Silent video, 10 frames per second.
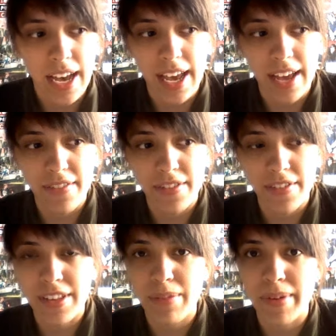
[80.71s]
I haven't
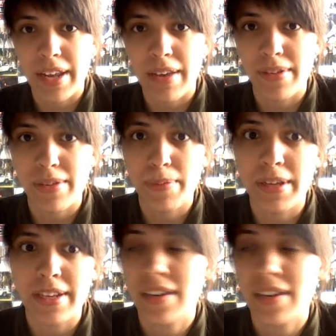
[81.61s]
really been able to
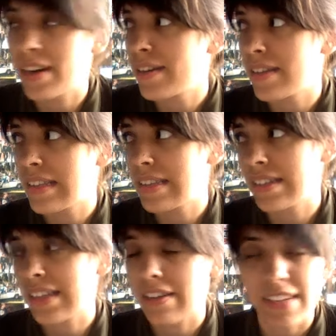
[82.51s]
play guitar
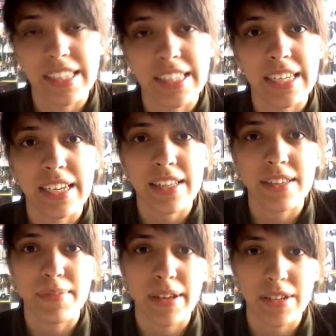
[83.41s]
until like recently,
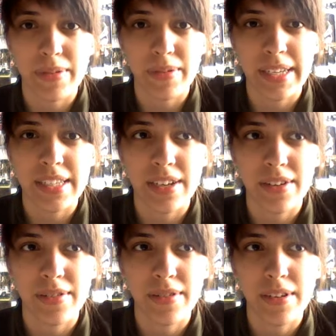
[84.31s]
about two weeks
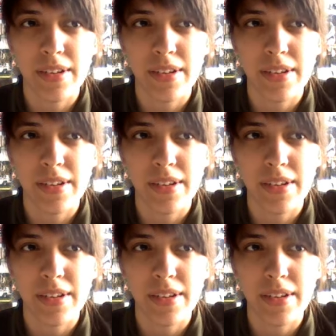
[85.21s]
ago.